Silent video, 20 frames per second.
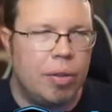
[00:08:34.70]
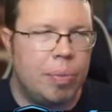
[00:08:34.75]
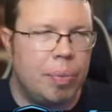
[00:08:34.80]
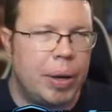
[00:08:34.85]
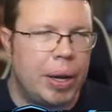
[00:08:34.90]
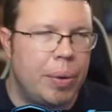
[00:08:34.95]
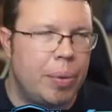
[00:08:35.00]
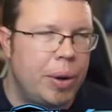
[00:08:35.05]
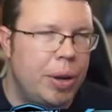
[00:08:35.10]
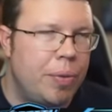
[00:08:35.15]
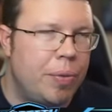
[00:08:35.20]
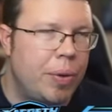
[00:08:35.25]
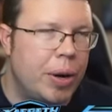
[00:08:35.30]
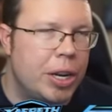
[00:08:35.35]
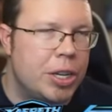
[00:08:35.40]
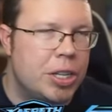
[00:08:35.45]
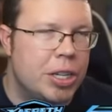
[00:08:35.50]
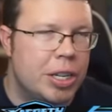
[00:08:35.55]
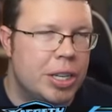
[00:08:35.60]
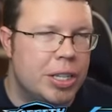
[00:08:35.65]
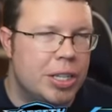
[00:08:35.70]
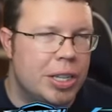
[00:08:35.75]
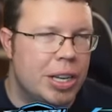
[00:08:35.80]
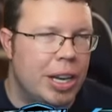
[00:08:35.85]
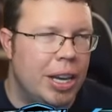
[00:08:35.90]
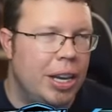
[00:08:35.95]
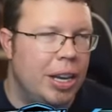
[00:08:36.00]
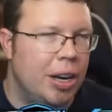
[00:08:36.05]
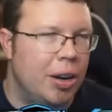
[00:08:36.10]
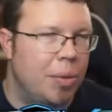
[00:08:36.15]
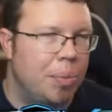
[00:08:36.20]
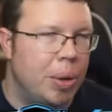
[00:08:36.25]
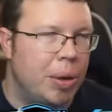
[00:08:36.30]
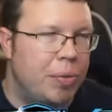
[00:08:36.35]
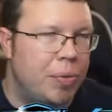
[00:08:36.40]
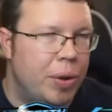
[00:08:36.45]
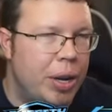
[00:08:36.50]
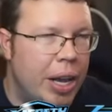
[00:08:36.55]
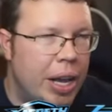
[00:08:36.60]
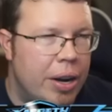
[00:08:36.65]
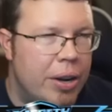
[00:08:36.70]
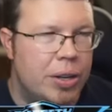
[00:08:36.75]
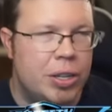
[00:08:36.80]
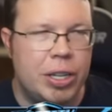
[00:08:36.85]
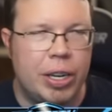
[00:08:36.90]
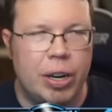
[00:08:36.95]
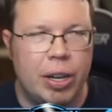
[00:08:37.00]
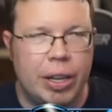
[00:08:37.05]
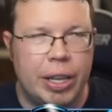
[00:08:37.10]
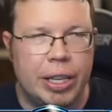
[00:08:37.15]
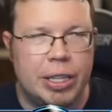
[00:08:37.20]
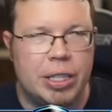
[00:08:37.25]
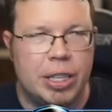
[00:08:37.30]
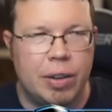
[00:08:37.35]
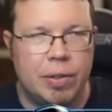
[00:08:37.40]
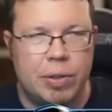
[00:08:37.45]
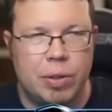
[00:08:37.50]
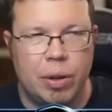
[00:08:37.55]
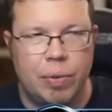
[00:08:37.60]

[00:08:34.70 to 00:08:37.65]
of my refreshes, you know, my free energy and all that stuff.